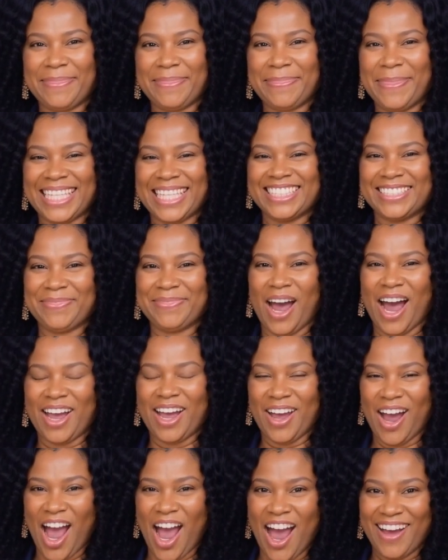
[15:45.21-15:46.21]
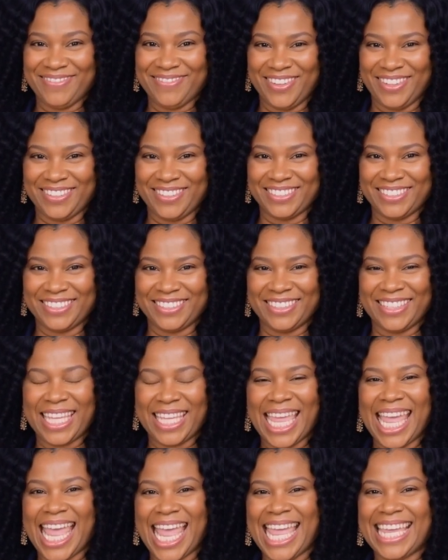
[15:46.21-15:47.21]
make smarter offers,
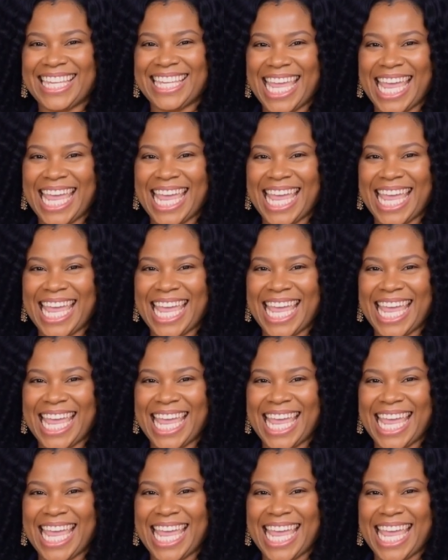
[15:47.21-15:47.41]
and